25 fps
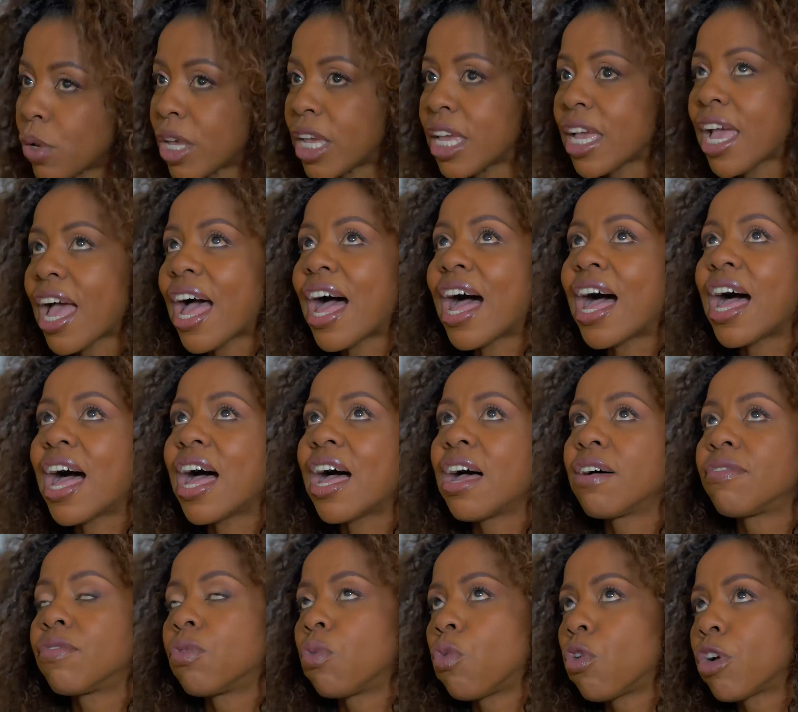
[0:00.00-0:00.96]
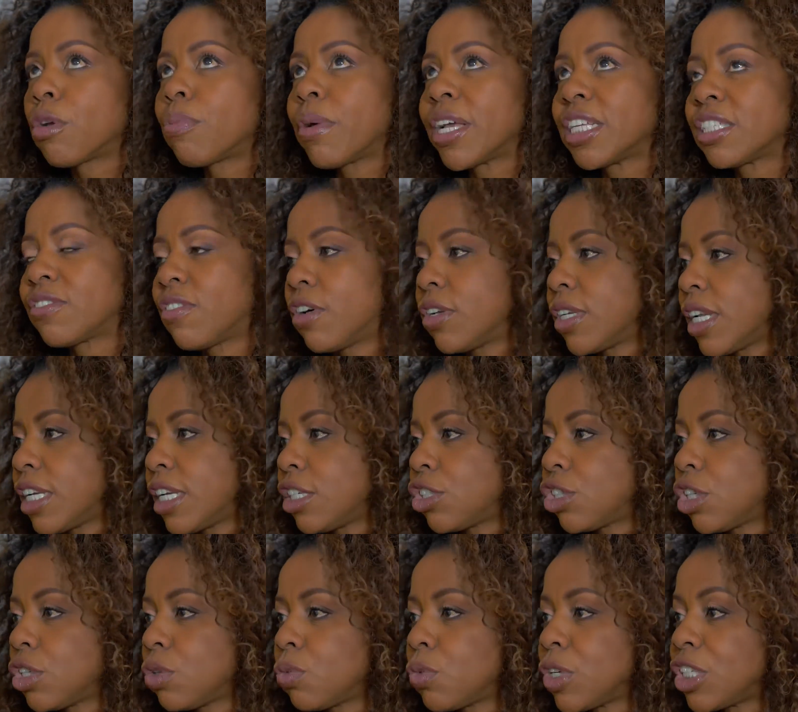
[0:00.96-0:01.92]
We have water-based
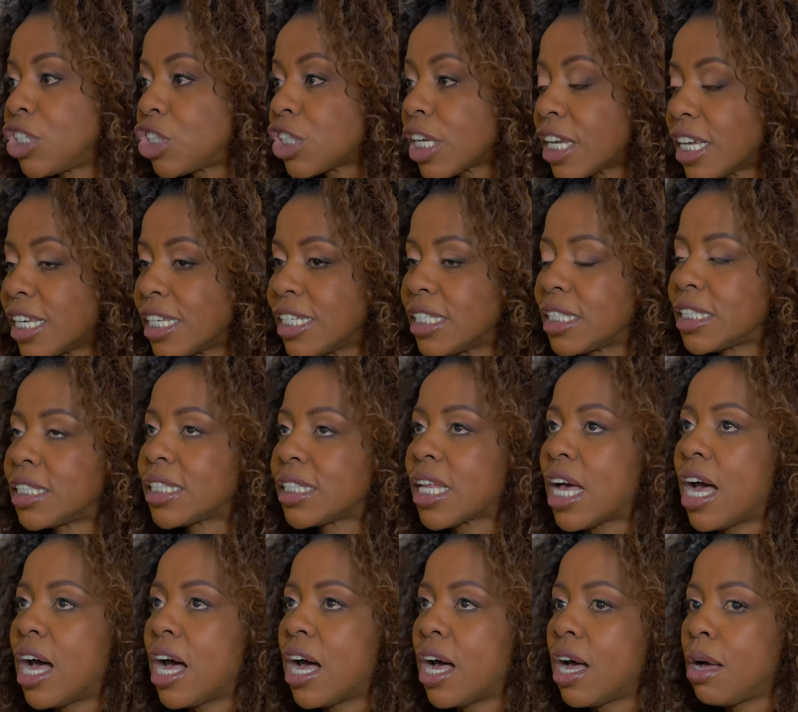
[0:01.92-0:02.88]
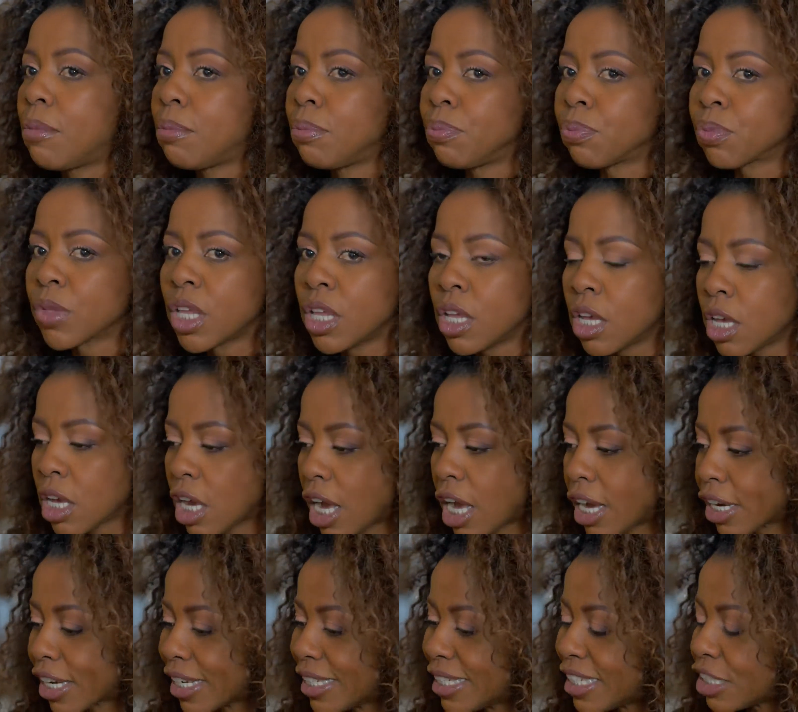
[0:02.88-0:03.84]
foundation, which is
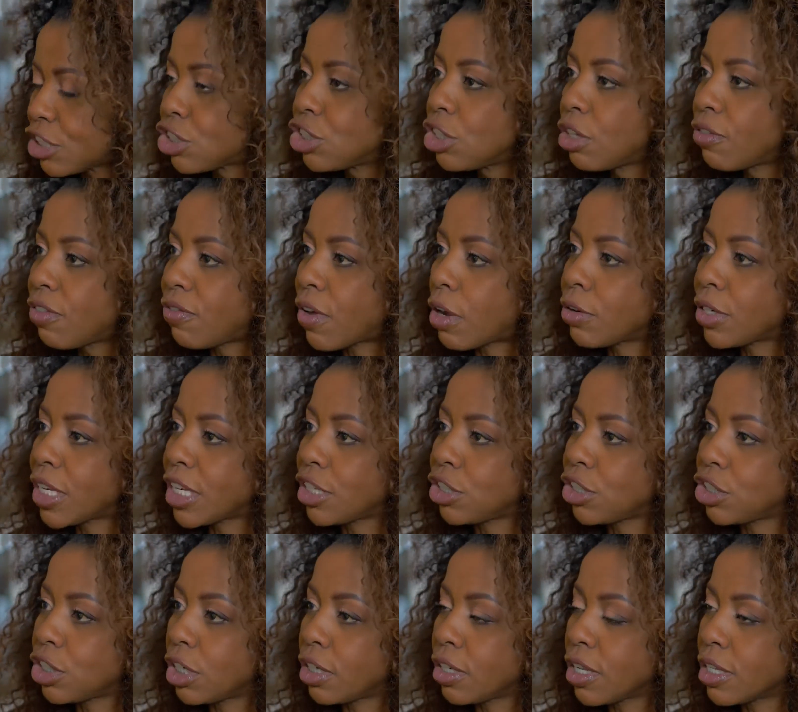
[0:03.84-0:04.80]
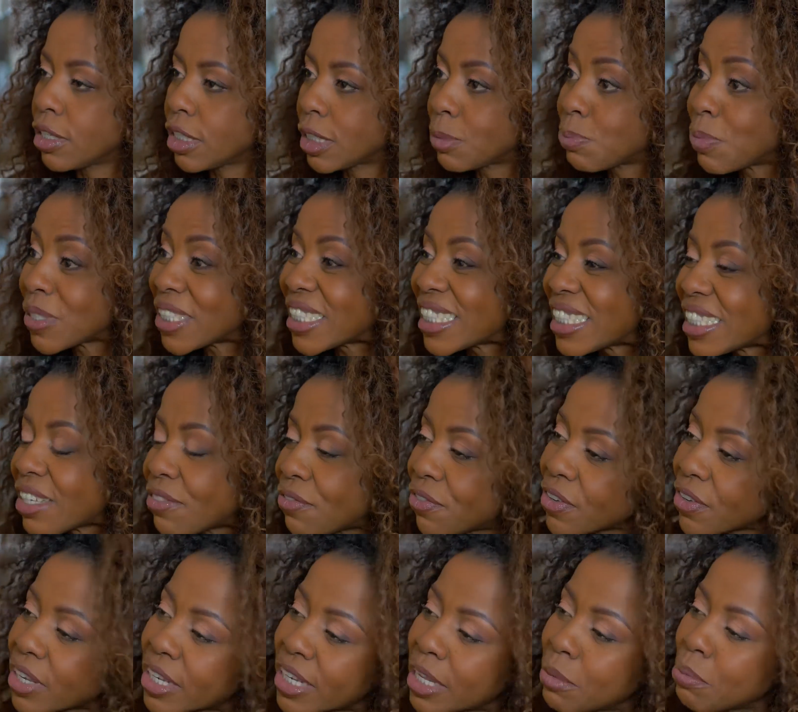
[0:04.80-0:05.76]
a conditional foundation
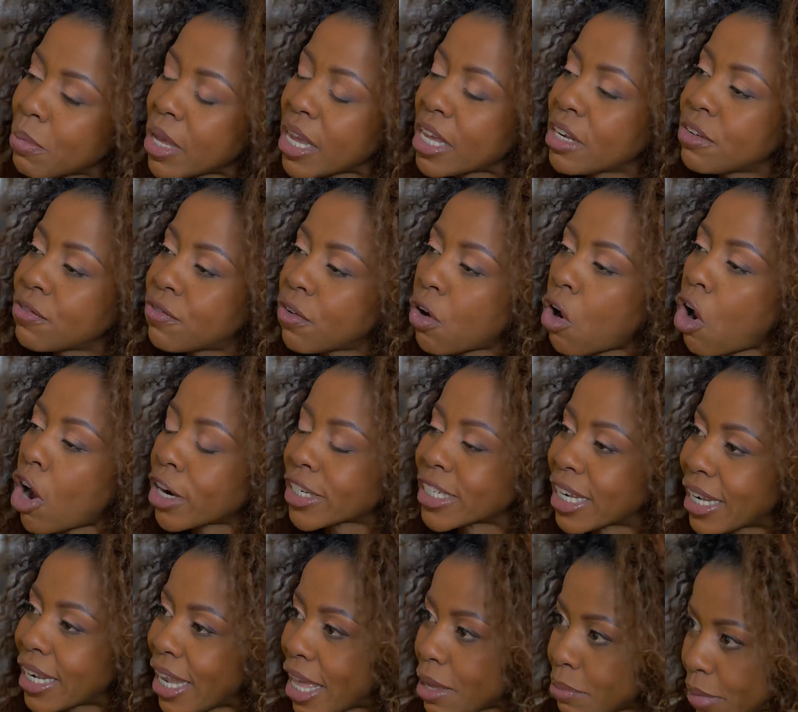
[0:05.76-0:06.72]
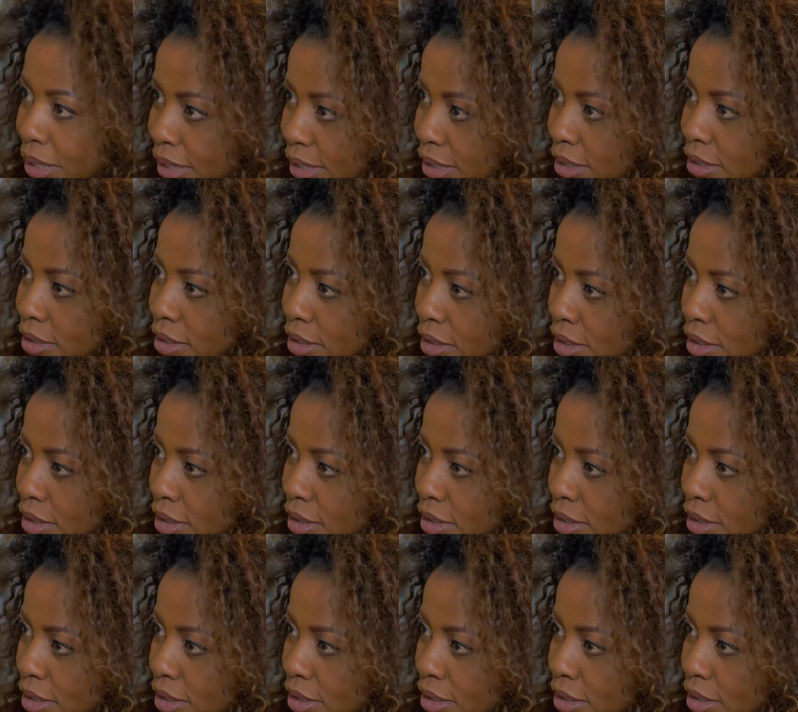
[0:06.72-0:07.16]
specifically made for hot climates.